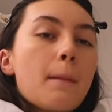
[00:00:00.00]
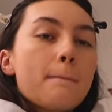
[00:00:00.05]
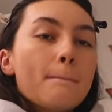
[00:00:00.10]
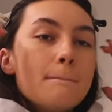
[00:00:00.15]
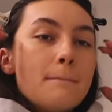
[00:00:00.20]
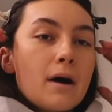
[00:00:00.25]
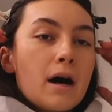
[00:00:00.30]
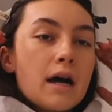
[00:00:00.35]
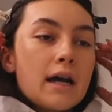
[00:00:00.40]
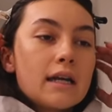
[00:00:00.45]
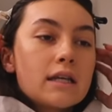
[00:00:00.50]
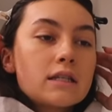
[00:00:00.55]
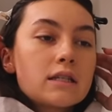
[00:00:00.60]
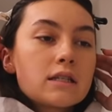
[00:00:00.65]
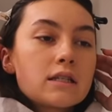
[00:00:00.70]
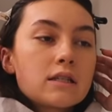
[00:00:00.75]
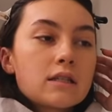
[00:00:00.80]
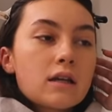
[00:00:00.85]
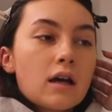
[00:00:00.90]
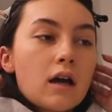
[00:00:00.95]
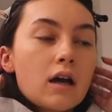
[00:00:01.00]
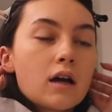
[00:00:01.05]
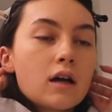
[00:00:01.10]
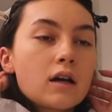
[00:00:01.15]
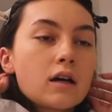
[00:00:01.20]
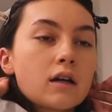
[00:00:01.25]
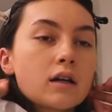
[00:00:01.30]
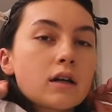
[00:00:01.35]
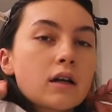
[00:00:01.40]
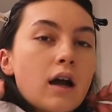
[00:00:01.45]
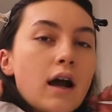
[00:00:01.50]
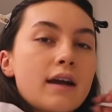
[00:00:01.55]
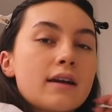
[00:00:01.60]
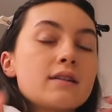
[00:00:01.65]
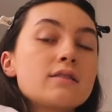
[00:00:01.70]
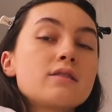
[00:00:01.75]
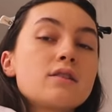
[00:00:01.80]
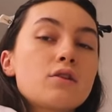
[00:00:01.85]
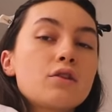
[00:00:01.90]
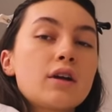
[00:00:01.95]
but kind
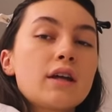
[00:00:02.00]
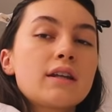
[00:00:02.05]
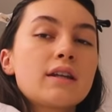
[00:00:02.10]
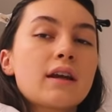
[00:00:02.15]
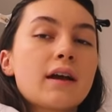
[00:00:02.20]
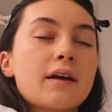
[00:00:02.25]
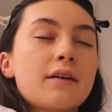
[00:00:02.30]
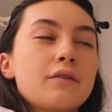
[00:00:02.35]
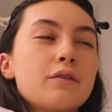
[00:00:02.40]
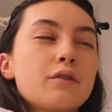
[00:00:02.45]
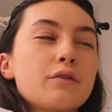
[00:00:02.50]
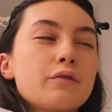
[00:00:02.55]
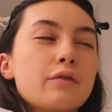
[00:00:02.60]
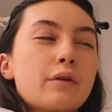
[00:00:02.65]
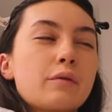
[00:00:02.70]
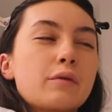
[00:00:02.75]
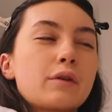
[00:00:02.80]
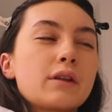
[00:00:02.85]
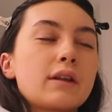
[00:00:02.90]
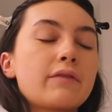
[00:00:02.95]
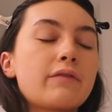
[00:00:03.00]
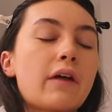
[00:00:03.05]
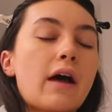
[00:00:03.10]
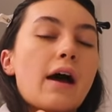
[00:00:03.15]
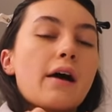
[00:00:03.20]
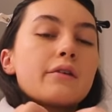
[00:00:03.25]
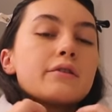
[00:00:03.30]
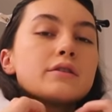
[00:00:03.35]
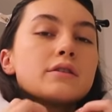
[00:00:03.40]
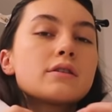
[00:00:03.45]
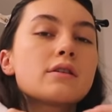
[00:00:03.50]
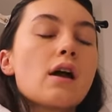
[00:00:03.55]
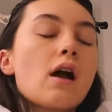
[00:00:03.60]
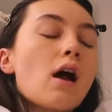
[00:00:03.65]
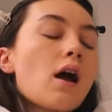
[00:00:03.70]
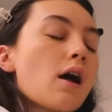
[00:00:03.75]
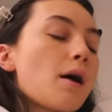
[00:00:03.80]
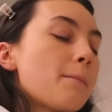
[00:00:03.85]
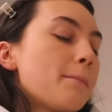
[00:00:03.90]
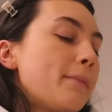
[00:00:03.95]
of snowed in. Like, I don't know if I want to leave the house.
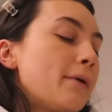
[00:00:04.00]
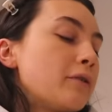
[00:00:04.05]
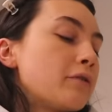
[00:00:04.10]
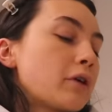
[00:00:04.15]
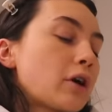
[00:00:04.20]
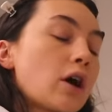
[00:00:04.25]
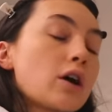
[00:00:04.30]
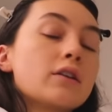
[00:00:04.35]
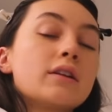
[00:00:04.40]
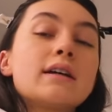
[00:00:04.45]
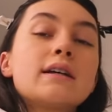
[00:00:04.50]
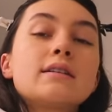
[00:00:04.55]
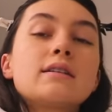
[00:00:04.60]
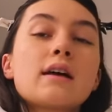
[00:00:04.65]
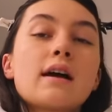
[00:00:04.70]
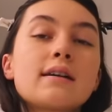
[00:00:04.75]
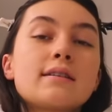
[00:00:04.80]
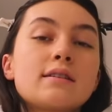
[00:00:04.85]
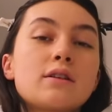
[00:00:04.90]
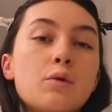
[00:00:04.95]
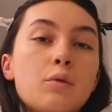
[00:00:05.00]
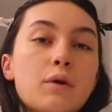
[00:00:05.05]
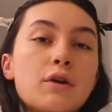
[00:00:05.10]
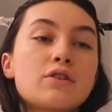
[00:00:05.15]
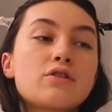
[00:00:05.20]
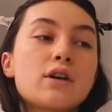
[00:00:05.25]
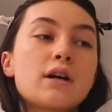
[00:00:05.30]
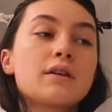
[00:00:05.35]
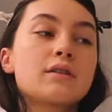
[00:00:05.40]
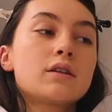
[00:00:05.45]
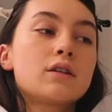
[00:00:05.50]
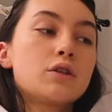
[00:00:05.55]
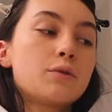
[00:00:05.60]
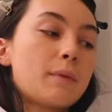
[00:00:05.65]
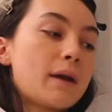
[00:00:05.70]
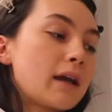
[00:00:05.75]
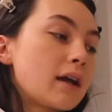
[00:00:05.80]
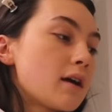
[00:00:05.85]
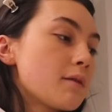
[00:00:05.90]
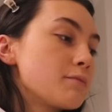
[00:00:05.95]
But regardless, I still want to try out the new
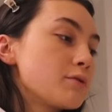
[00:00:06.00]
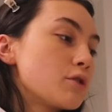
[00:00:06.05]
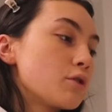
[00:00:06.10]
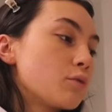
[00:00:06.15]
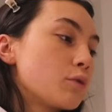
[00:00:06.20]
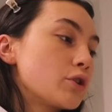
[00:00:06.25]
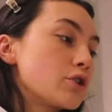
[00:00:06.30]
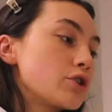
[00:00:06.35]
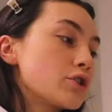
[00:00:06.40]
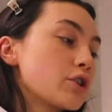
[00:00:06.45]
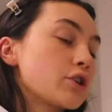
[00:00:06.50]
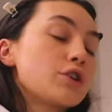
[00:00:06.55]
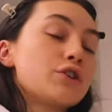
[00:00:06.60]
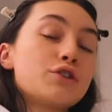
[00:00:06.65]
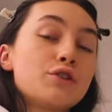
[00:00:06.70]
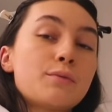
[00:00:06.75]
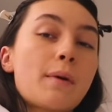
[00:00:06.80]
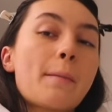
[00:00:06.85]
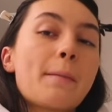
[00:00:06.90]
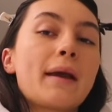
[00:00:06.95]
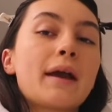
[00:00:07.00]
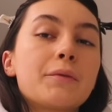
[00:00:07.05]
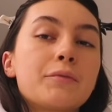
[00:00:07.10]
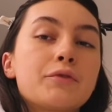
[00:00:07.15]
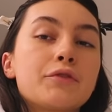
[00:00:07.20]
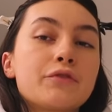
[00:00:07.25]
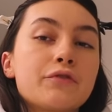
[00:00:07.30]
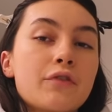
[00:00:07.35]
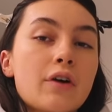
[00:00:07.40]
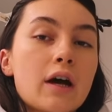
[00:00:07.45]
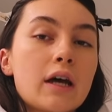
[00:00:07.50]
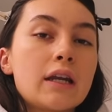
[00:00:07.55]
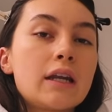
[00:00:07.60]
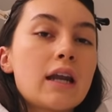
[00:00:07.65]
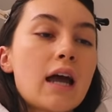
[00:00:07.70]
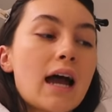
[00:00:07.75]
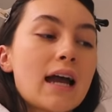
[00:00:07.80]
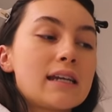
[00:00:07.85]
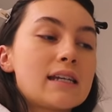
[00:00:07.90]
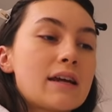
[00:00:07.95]
makeup, so we're just going to do my makeup for
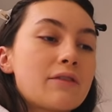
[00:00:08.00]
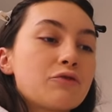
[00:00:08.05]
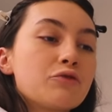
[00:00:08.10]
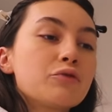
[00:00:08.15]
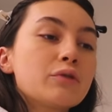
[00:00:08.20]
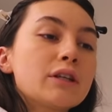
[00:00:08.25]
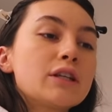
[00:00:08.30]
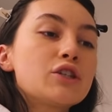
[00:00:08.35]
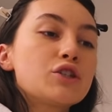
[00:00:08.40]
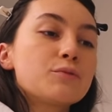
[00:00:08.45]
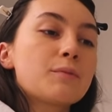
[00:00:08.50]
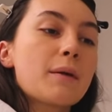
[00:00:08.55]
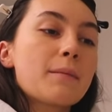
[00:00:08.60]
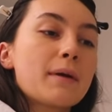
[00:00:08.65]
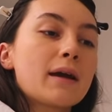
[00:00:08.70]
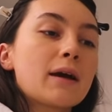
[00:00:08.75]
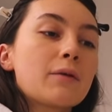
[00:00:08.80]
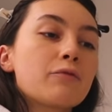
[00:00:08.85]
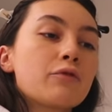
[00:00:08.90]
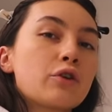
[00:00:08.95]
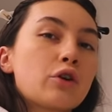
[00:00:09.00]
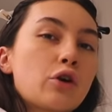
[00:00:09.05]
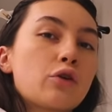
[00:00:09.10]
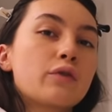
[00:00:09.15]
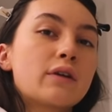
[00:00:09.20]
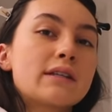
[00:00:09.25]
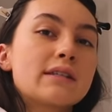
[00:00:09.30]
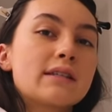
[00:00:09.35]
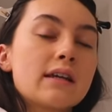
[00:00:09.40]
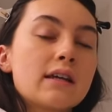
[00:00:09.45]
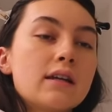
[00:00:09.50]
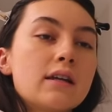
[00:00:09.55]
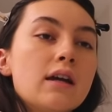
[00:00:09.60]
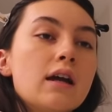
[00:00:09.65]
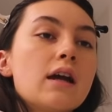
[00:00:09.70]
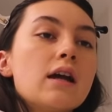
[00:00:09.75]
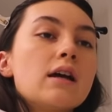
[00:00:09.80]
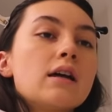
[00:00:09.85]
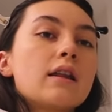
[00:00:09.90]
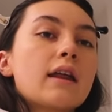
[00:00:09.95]
fun. I never really do my makeup for no reason.
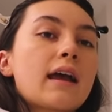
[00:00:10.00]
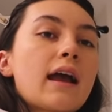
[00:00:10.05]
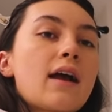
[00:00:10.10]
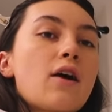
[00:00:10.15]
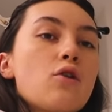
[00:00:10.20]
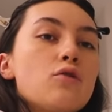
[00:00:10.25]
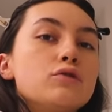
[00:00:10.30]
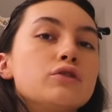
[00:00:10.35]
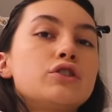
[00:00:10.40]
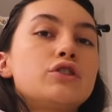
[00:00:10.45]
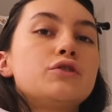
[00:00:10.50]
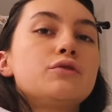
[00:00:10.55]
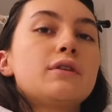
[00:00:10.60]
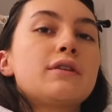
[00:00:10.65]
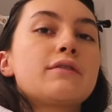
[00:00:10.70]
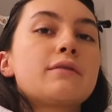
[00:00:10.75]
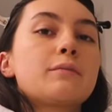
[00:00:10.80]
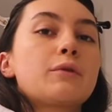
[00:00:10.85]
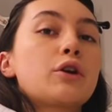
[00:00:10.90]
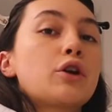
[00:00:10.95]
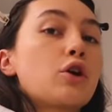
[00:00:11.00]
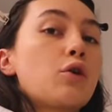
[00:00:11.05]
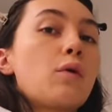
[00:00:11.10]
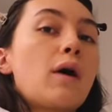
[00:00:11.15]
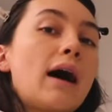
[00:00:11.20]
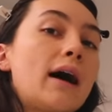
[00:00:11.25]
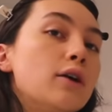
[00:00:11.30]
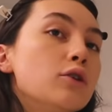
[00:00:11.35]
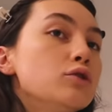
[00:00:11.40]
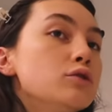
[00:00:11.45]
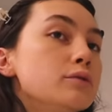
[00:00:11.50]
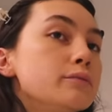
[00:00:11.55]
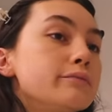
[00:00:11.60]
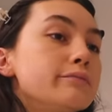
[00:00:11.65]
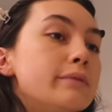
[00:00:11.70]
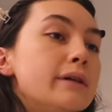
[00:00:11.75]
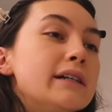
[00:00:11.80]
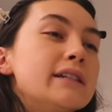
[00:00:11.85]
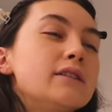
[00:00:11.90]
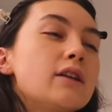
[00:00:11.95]
Like, I always do it if I'm going to go out,
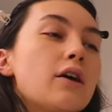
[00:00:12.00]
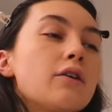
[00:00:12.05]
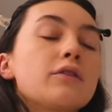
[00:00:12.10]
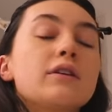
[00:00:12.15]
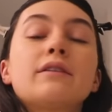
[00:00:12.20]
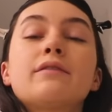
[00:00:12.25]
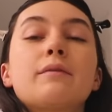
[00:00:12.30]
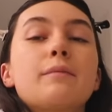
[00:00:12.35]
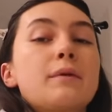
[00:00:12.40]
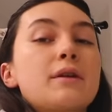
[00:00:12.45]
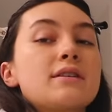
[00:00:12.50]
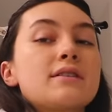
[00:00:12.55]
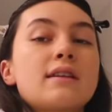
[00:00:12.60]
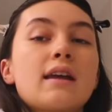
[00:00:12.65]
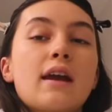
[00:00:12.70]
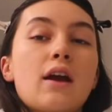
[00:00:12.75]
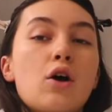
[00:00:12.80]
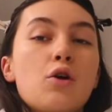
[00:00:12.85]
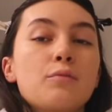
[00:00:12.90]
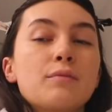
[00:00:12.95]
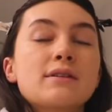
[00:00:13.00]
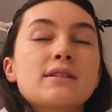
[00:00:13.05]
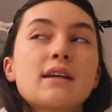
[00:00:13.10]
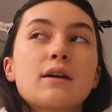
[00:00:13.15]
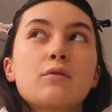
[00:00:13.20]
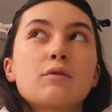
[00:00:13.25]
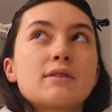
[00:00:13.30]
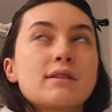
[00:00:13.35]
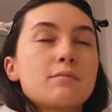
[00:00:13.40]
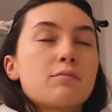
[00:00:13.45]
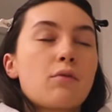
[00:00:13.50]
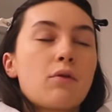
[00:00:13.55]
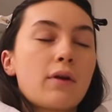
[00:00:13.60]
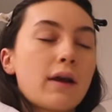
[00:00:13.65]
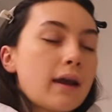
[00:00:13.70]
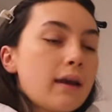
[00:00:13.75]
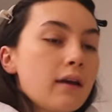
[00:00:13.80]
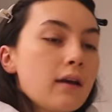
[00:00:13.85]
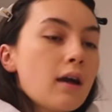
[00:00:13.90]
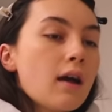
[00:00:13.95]
but not if I'm going to stay home, because, like, what's the
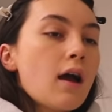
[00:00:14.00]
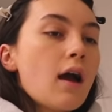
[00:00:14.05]
point?